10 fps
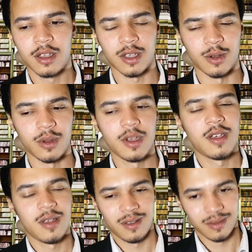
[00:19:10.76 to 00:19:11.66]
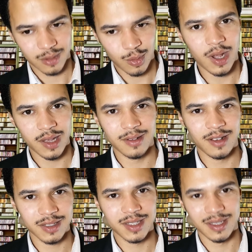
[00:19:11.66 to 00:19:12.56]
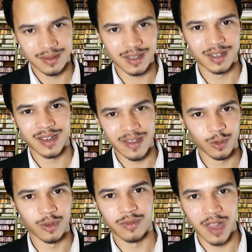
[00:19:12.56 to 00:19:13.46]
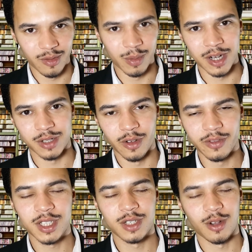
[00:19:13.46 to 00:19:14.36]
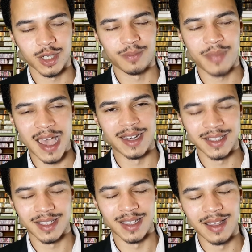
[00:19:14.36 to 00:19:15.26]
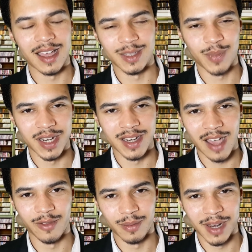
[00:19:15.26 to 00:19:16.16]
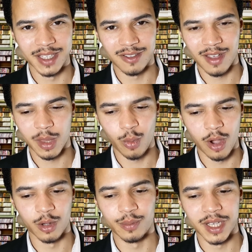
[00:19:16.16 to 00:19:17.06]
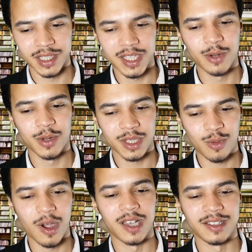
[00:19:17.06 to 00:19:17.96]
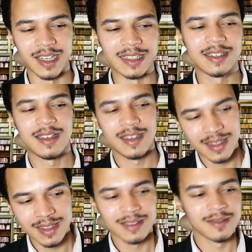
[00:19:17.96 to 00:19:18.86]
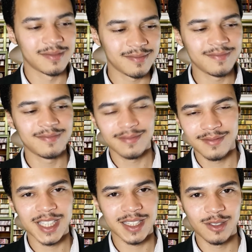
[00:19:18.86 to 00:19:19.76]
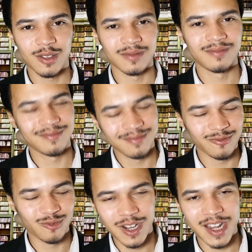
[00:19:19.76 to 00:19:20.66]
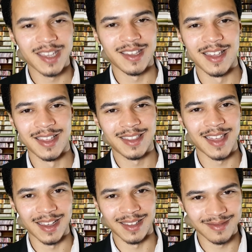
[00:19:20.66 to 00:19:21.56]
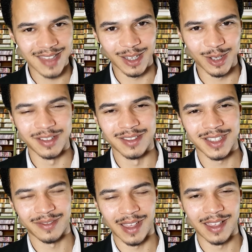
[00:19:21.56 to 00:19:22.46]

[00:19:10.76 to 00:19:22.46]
So quite a nasty kind of level of like repression. Obviously, not as bad as it has been in other places around the world, but it still is quite like this is not really that good and stuff.